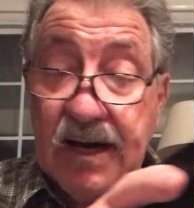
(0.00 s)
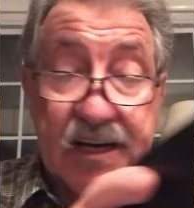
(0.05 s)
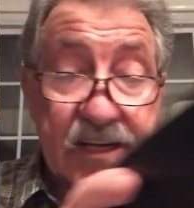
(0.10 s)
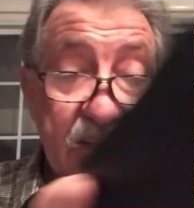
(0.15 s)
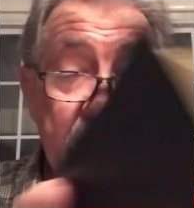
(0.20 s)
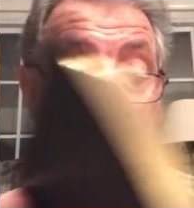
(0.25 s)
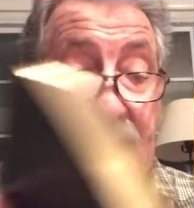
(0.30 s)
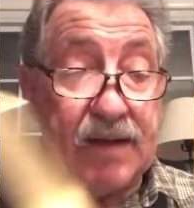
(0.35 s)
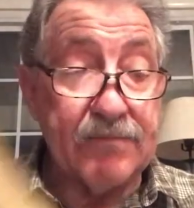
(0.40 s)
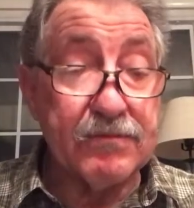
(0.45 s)

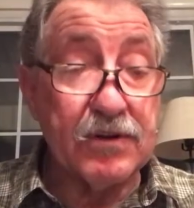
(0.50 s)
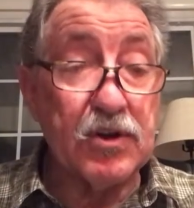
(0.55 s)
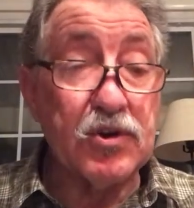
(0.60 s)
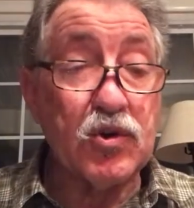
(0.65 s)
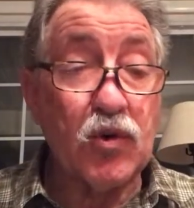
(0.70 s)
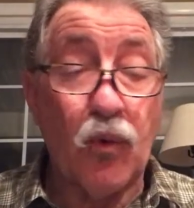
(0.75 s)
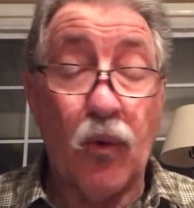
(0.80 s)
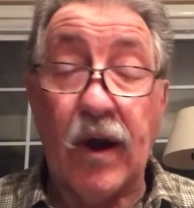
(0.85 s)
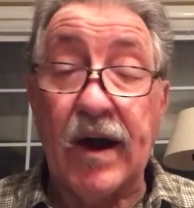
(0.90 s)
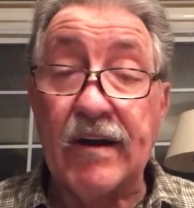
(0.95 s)
chapter
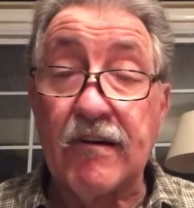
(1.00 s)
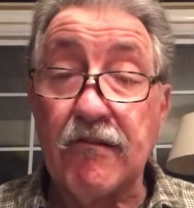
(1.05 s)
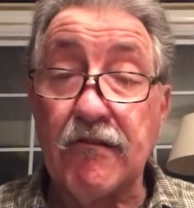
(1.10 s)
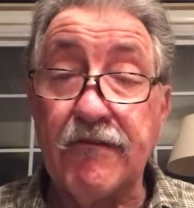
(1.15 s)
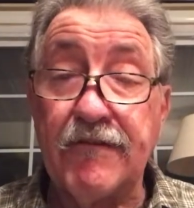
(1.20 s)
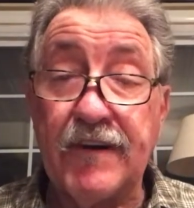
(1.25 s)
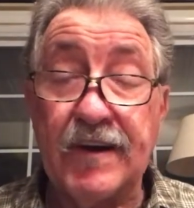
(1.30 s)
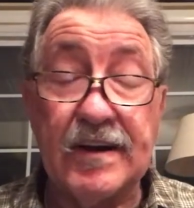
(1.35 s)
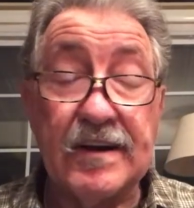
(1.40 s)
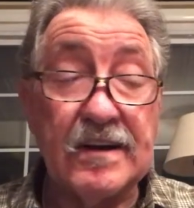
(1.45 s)

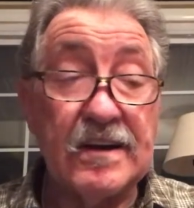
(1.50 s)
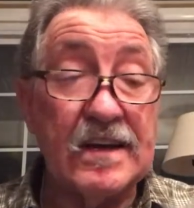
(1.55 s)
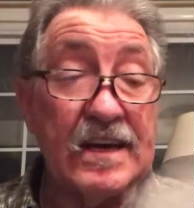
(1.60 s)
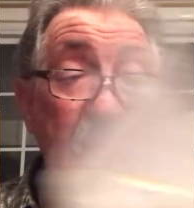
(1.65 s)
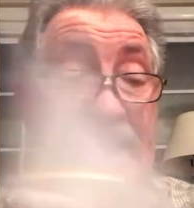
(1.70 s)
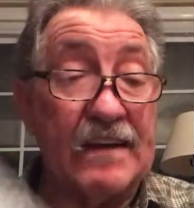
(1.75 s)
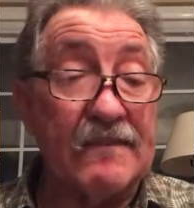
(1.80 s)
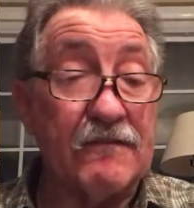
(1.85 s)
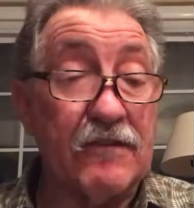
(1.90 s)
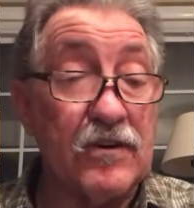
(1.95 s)
12
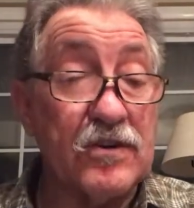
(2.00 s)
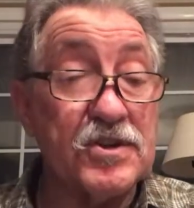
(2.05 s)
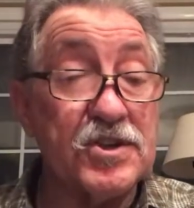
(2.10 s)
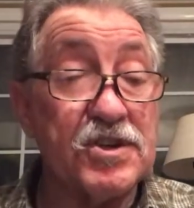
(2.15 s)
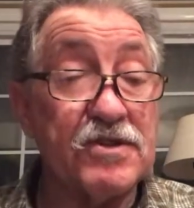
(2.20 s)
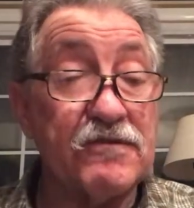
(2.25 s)
and verse